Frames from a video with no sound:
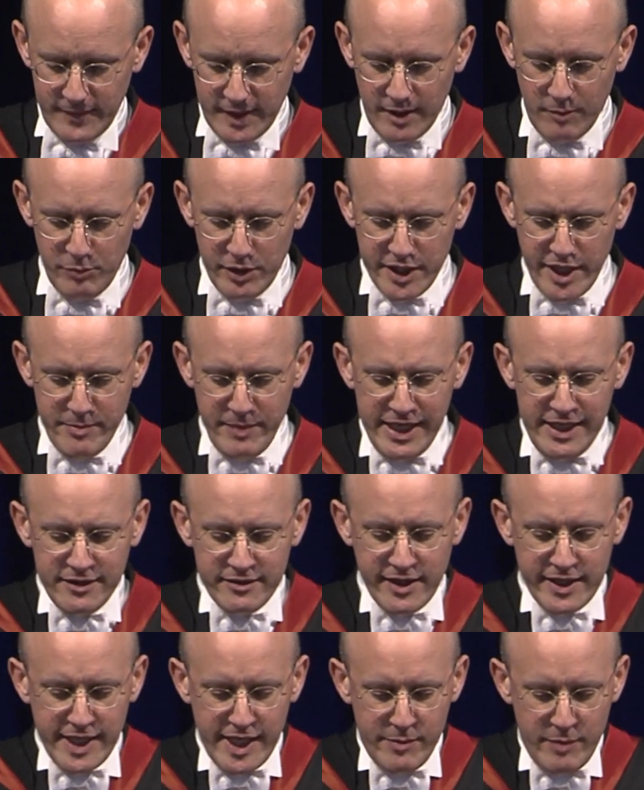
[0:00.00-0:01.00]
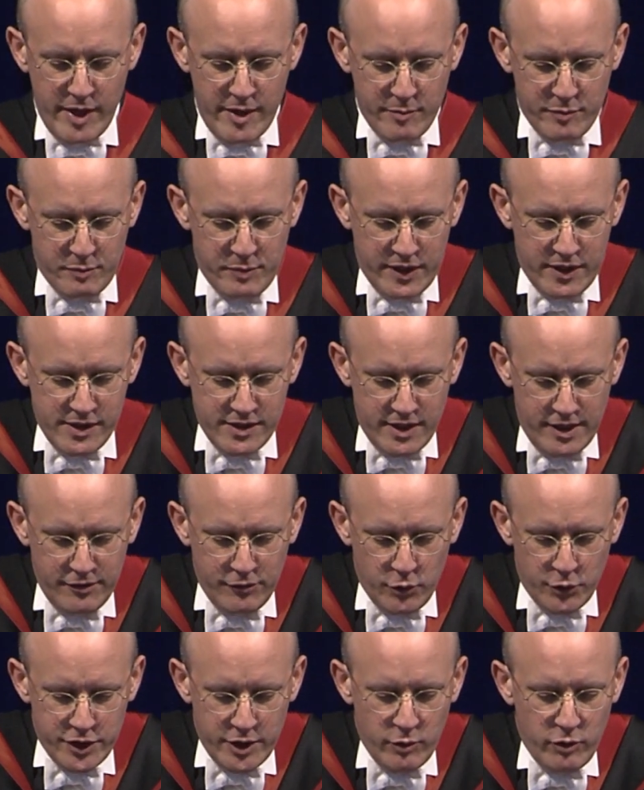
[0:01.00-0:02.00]
But I made the name up because I
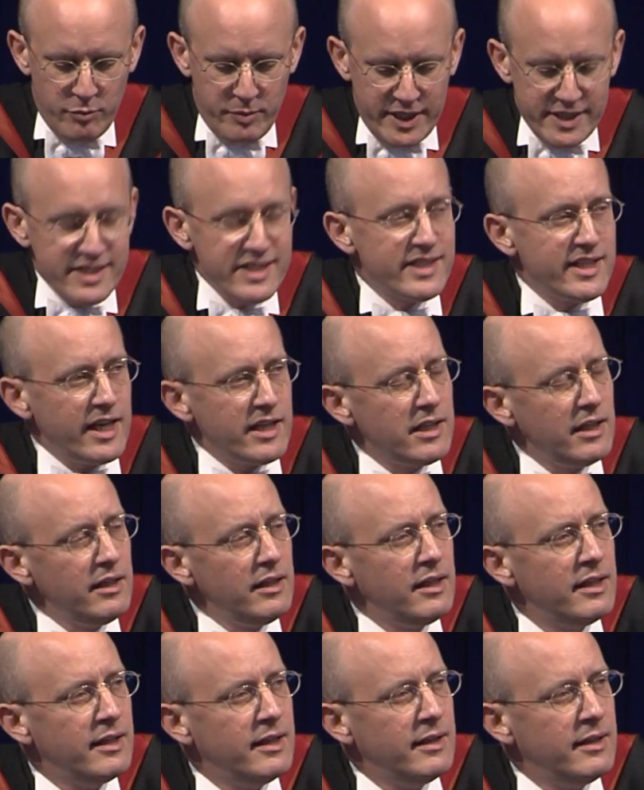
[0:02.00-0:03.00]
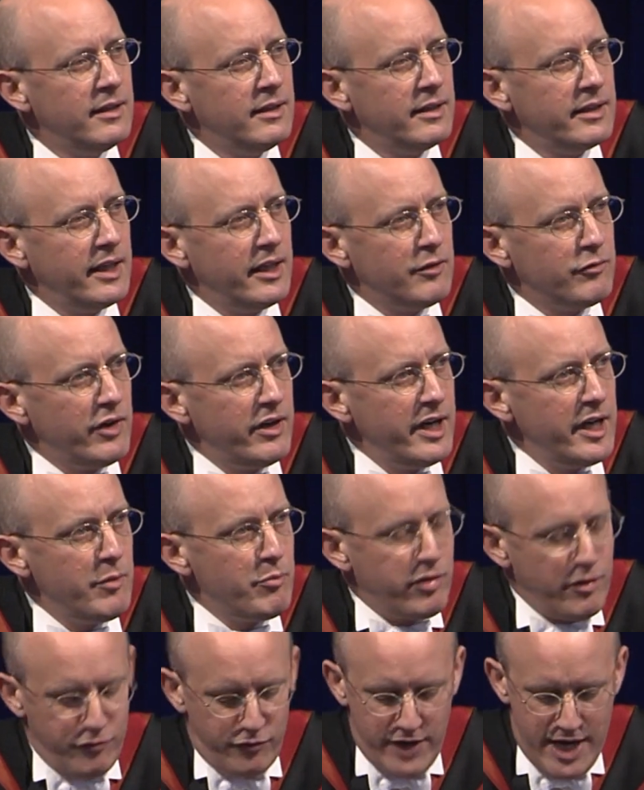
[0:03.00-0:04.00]
thought it would be a subtle yet very
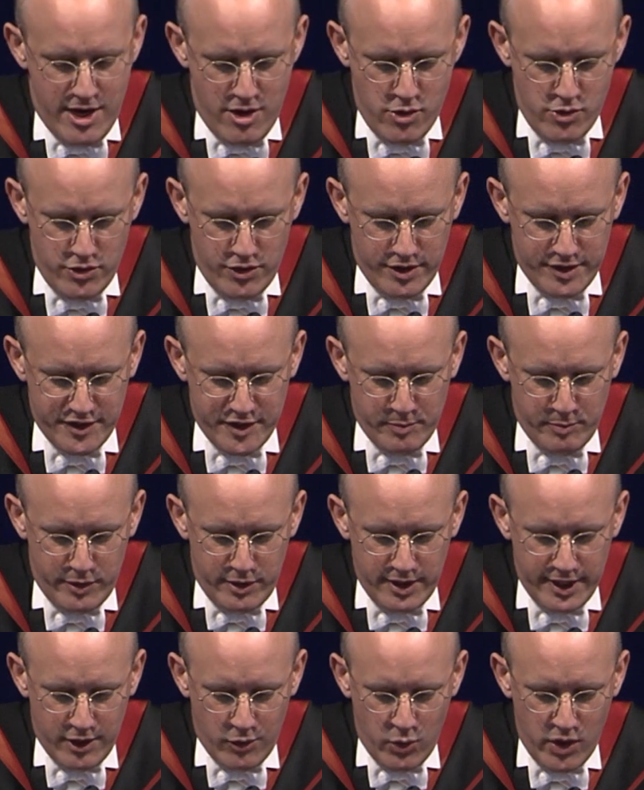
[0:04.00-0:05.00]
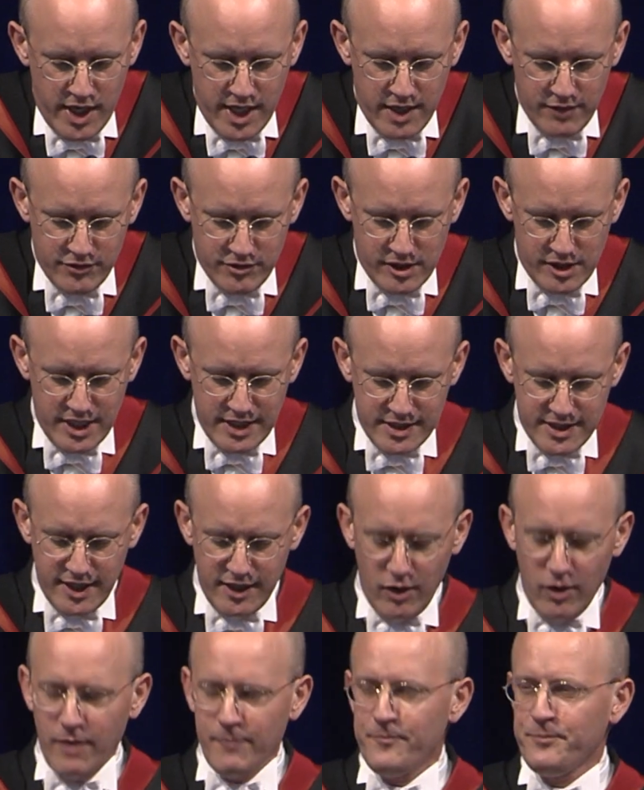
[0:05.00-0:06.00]
profound symbolic way of
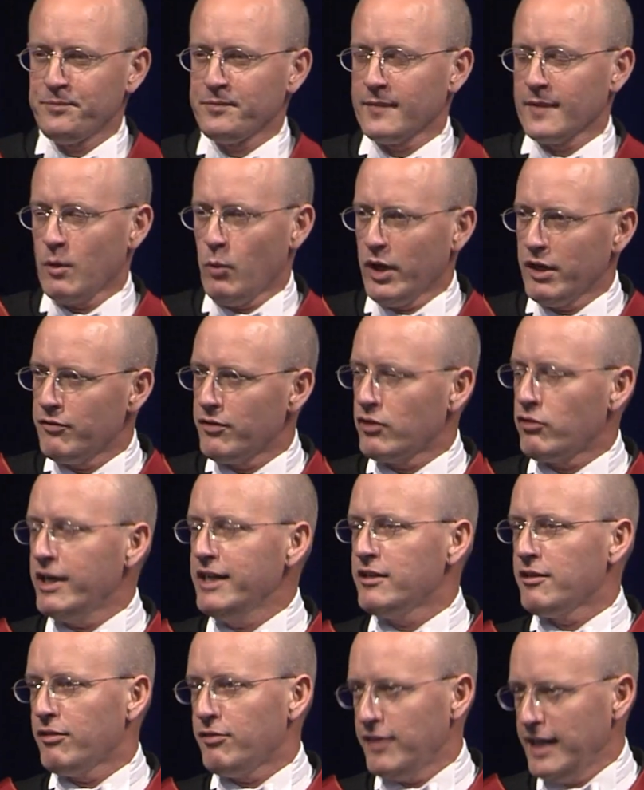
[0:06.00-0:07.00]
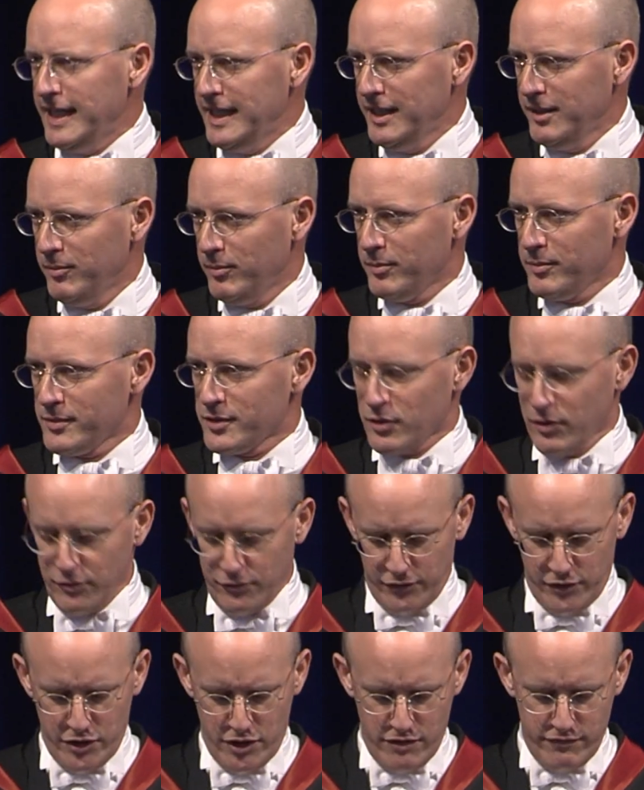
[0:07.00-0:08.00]
suggesting one of the great themes
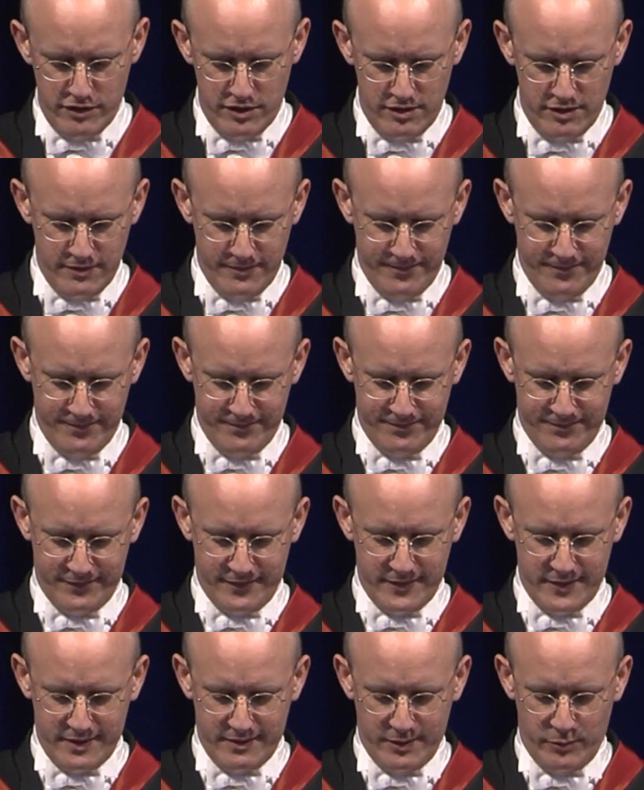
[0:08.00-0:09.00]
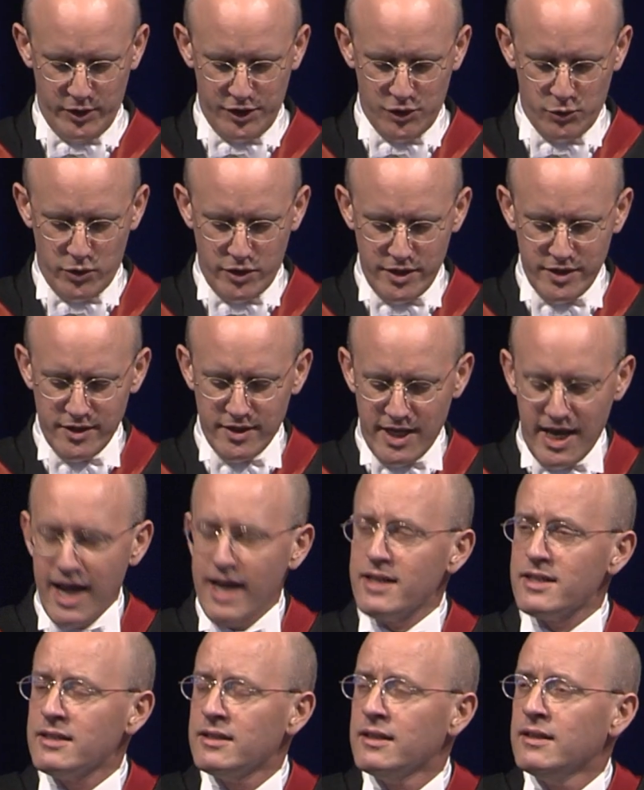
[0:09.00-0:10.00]
of the novel, which was
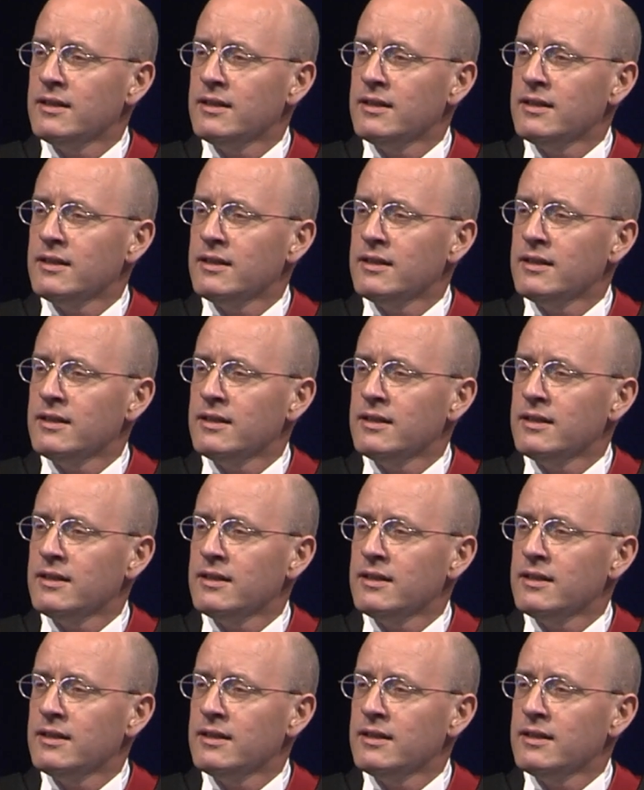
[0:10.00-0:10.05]
that